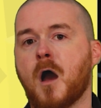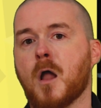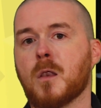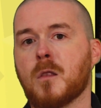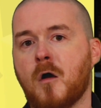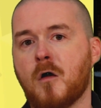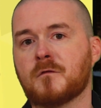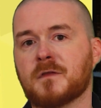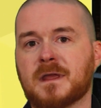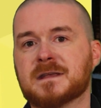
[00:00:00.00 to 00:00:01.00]
A lot
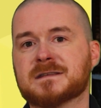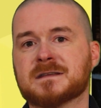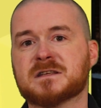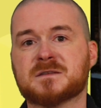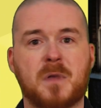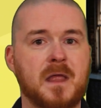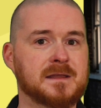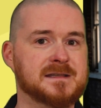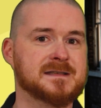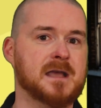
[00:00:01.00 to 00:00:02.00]
of this
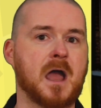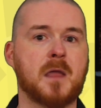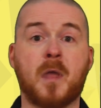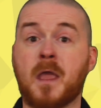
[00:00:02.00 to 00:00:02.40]
spends time